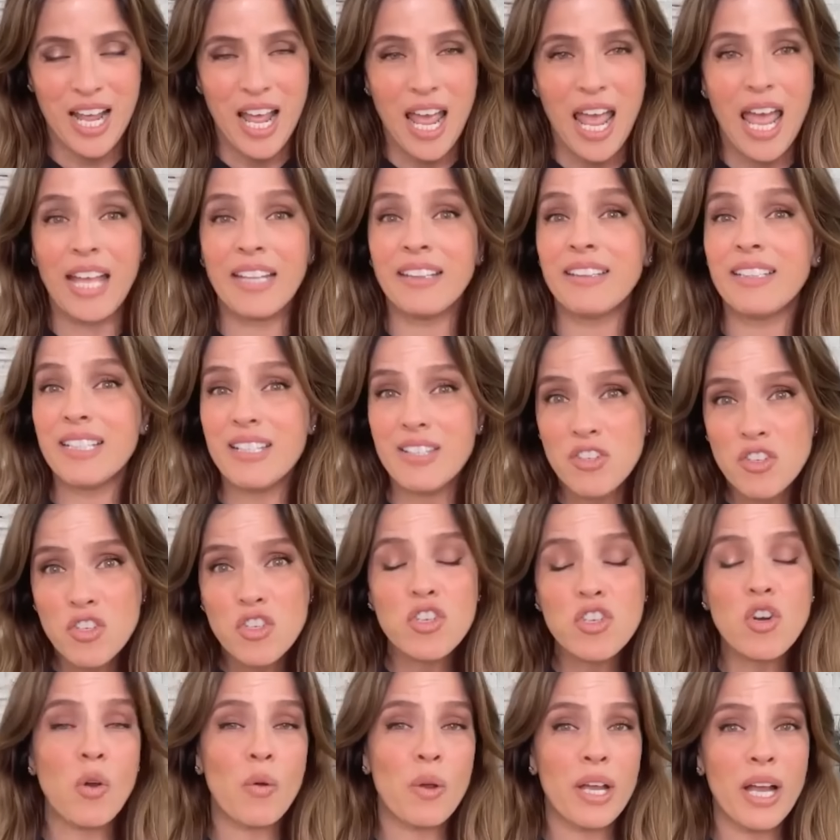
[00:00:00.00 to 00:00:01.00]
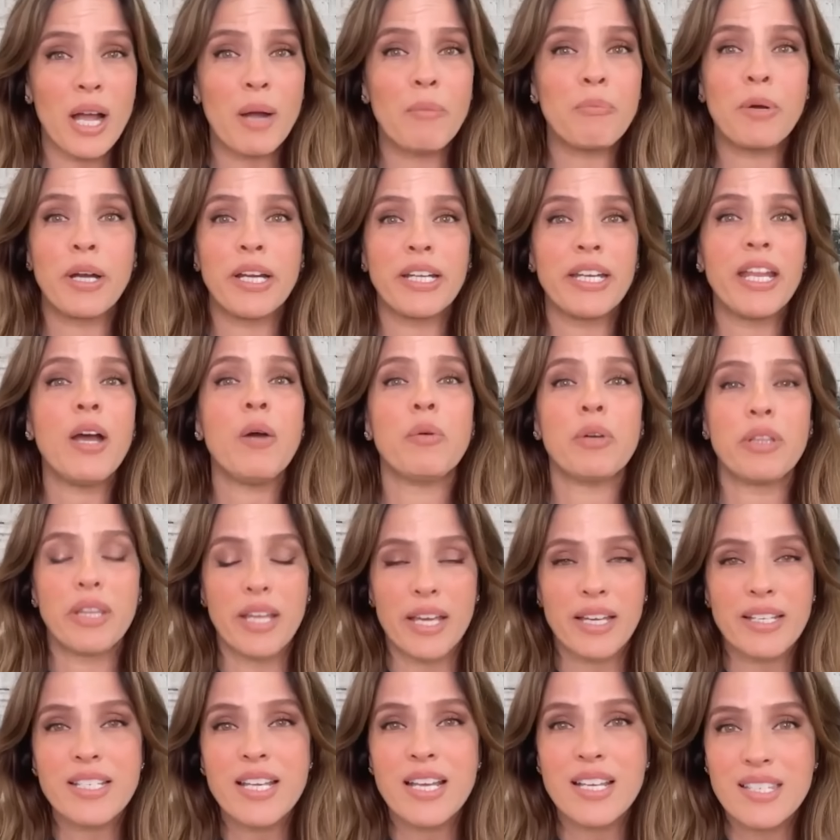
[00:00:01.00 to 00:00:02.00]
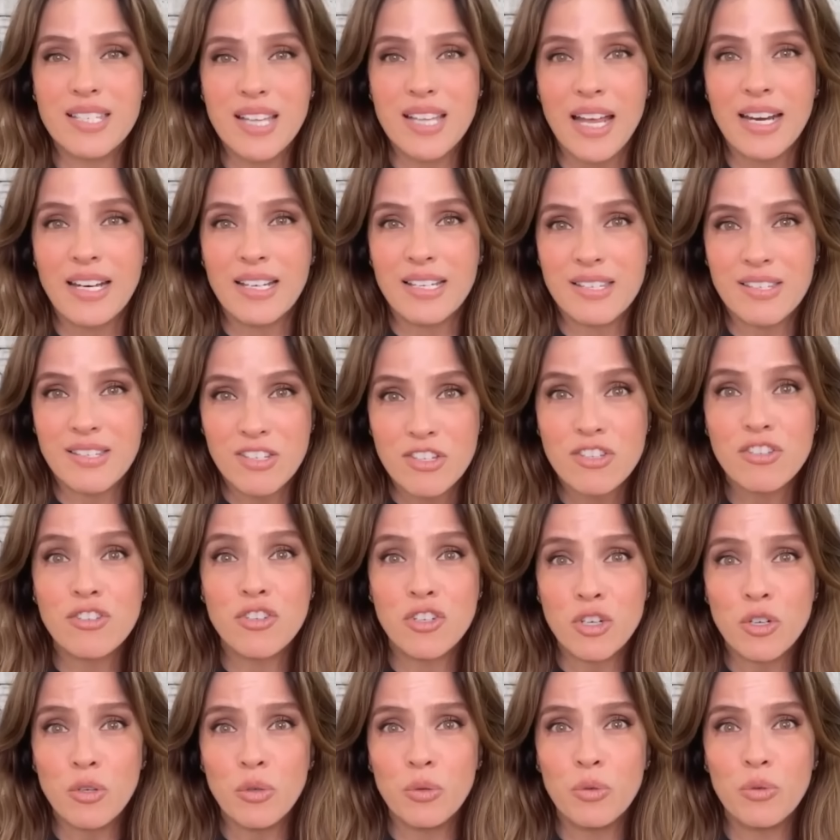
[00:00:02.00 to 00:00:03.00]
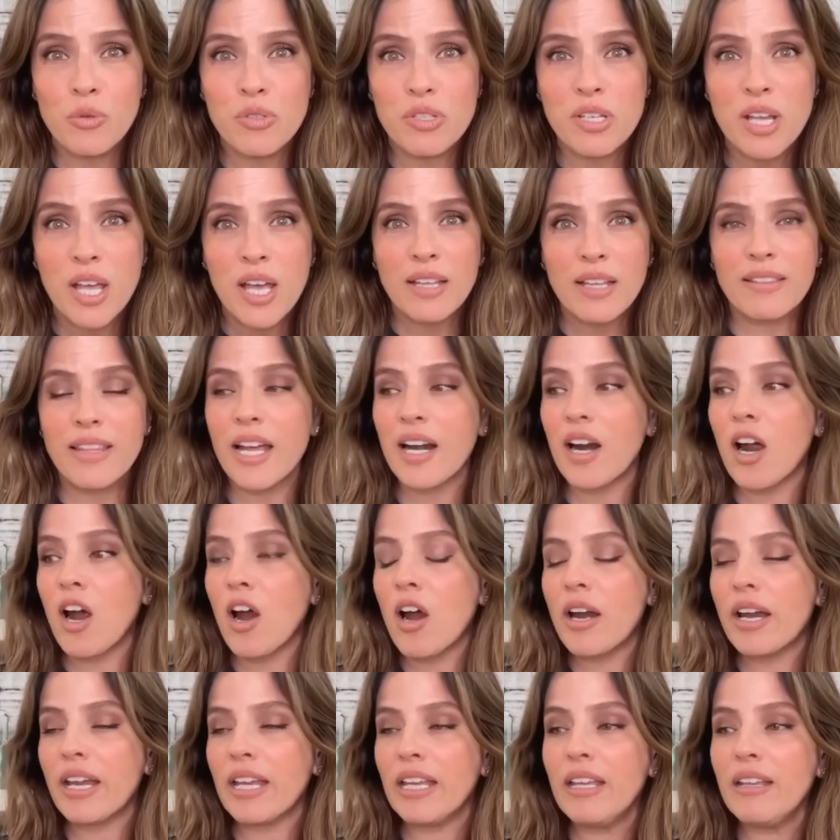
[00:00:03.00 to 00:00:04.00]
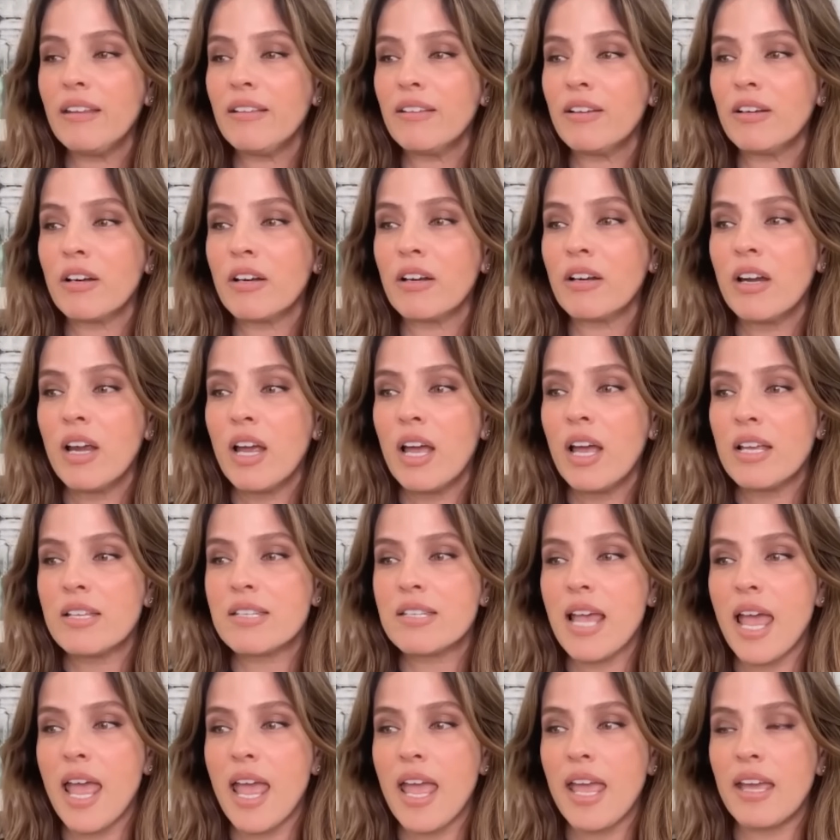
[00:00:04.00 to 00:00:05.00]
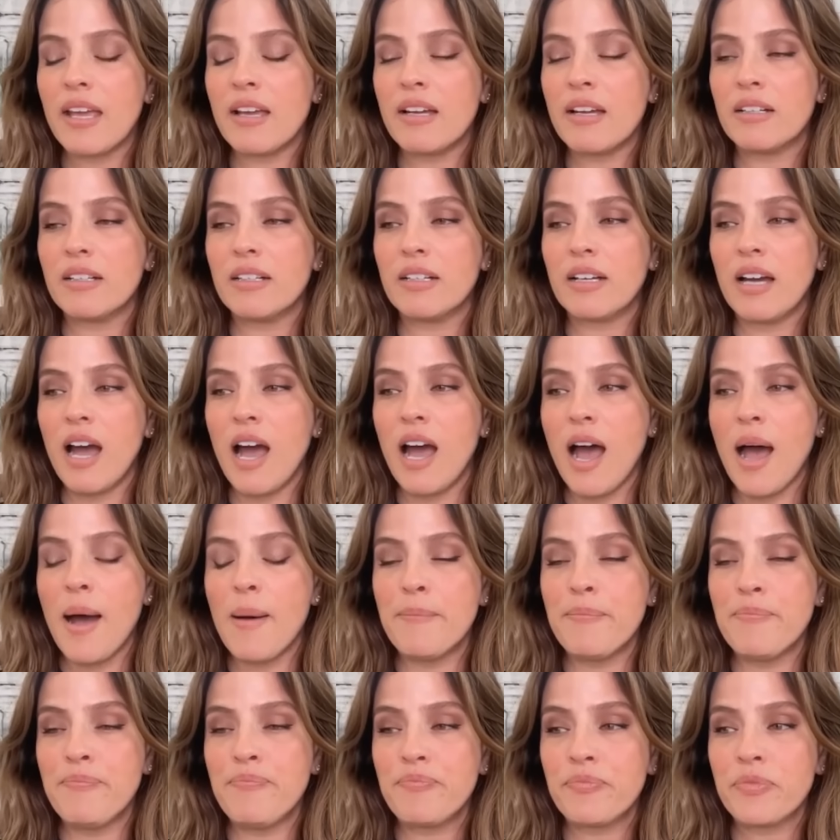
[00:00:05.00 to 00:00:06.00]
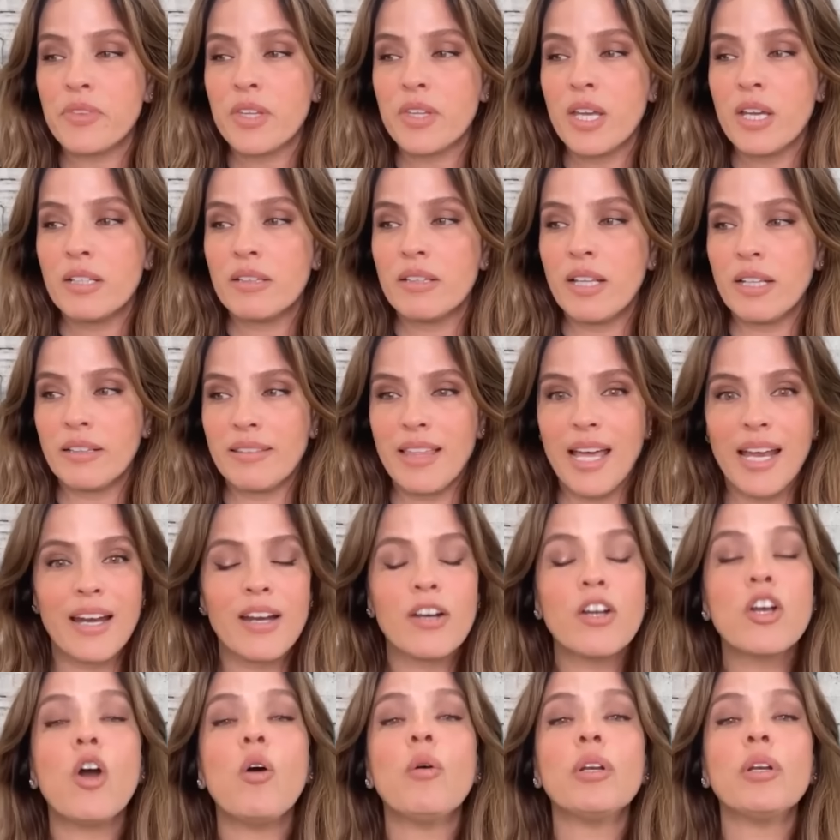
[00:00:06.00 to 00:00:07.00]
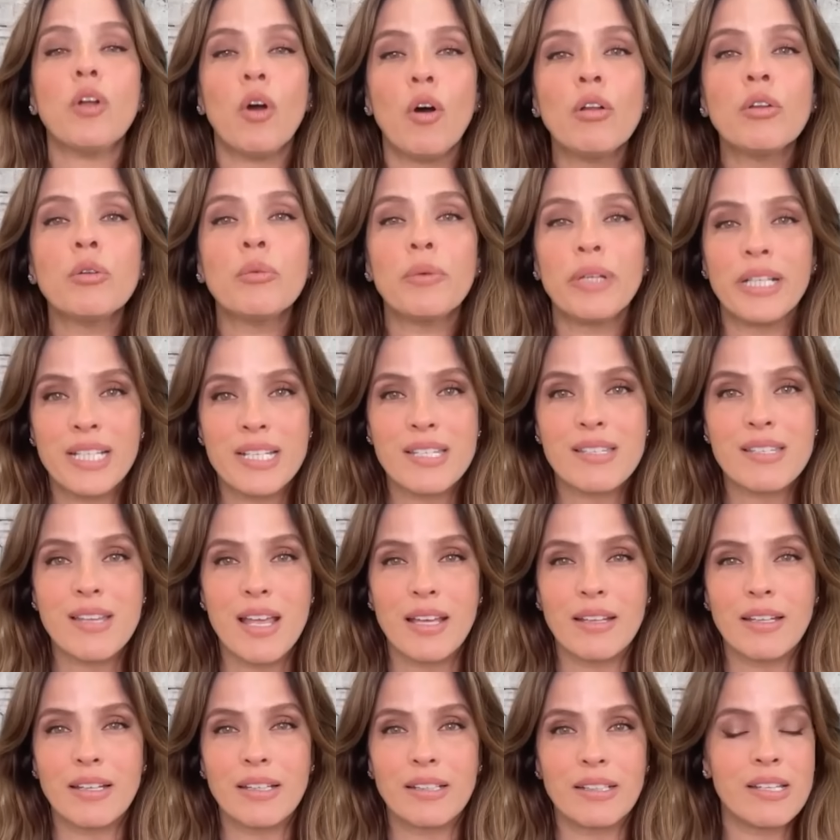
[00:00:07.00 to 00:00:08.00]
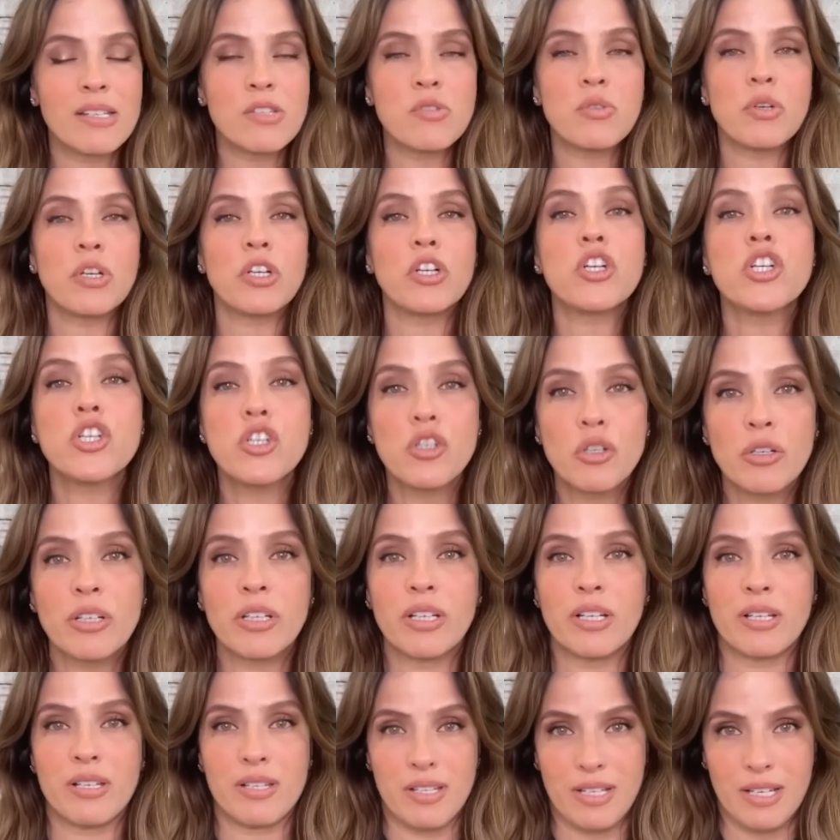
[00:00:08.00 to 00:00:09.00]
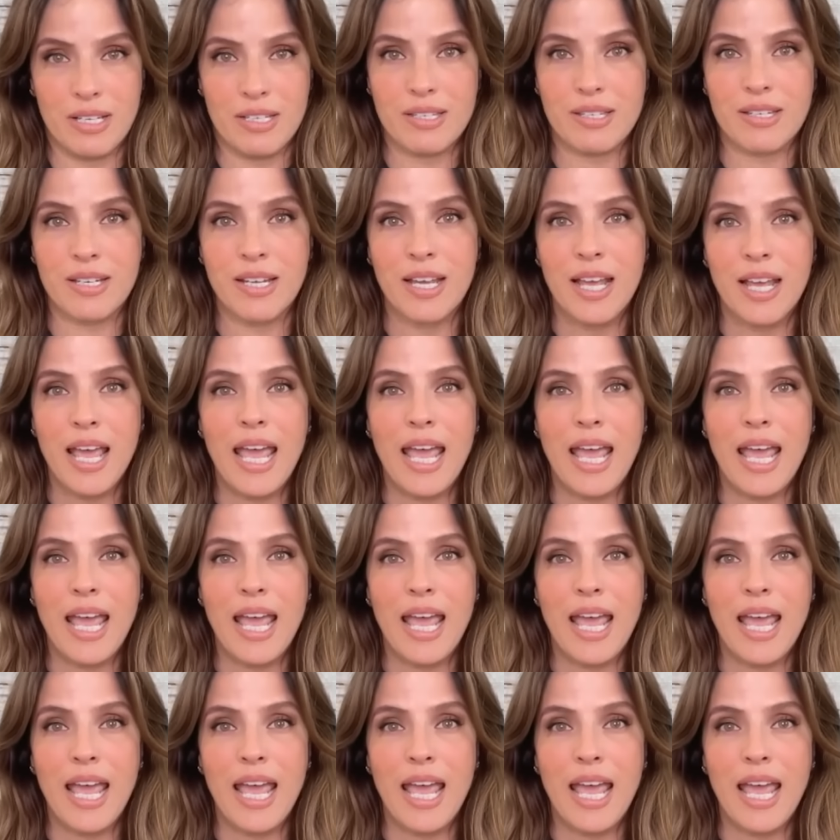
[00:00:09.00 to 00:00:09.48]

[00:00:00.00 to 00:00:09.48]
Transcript: And this is showing up right now with anti-Zionist Jews that are either saying that are going all the way to say that Israel shouldn't exist.